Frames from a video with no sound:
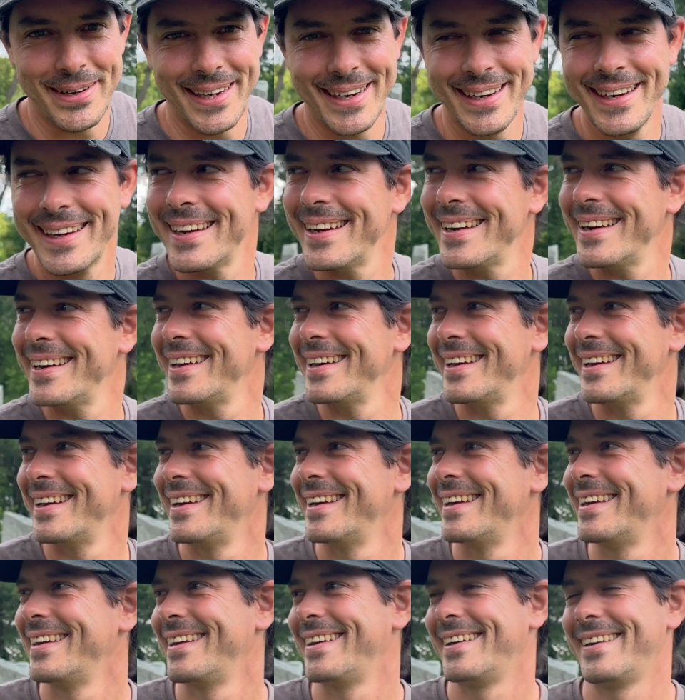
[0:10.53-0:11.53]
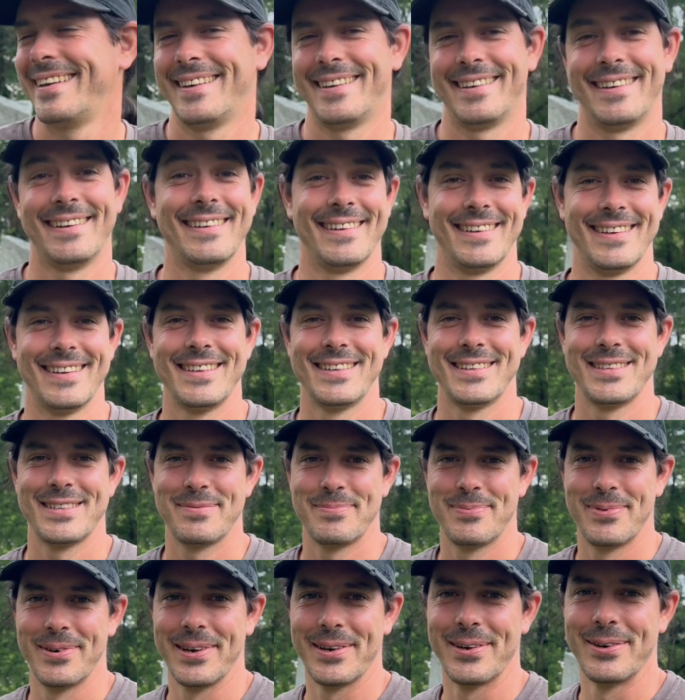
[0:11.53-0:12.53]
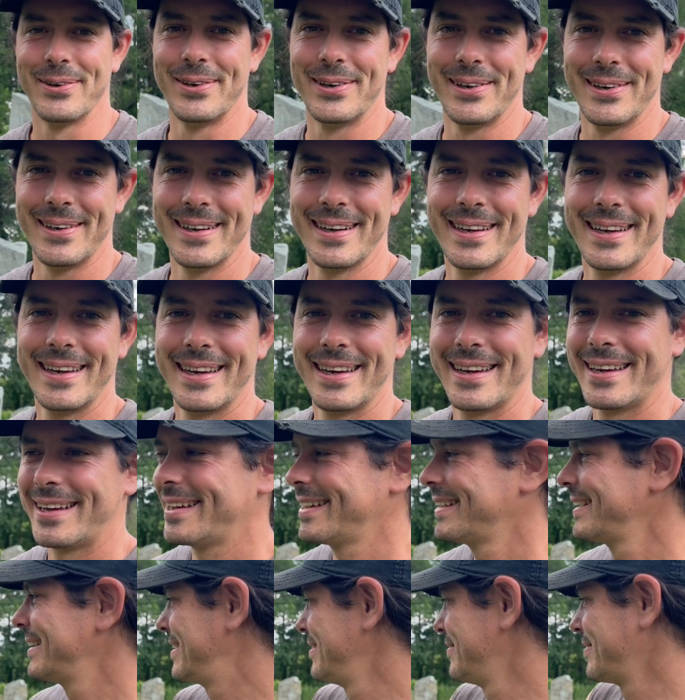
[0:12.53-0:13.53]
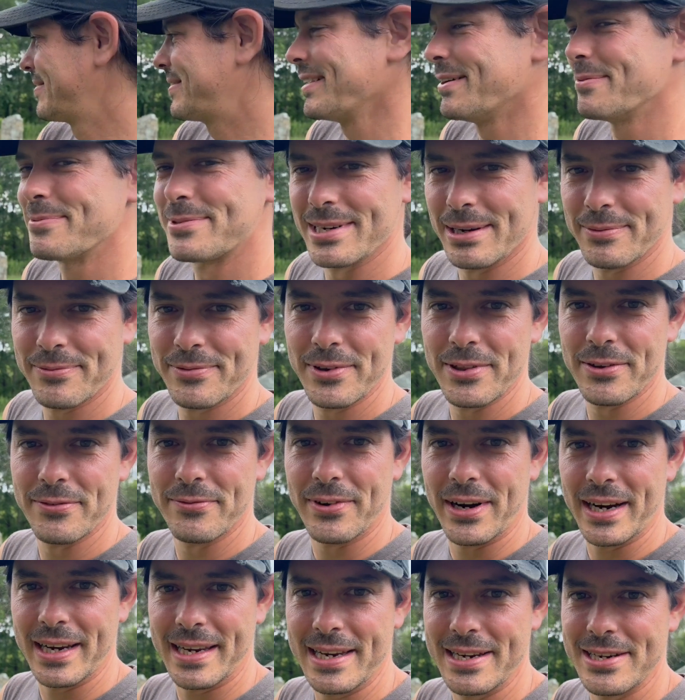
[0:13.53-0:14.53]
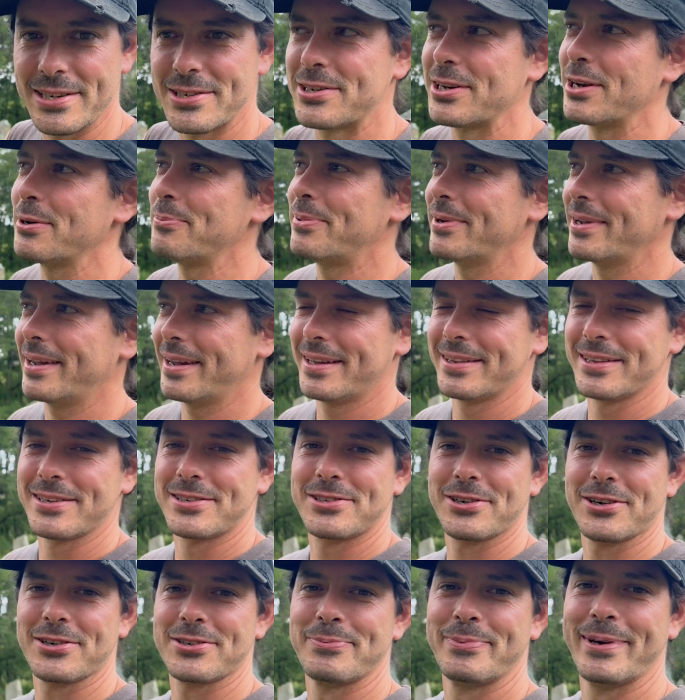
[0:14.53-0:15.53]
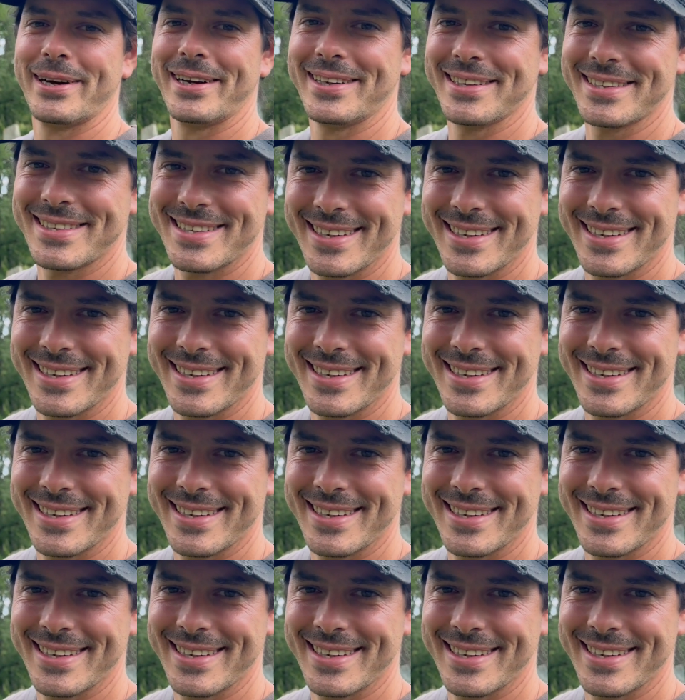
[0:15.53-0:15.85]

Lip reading: It's pretty cool. Give a thumbs up for the Viking ship and the church bells.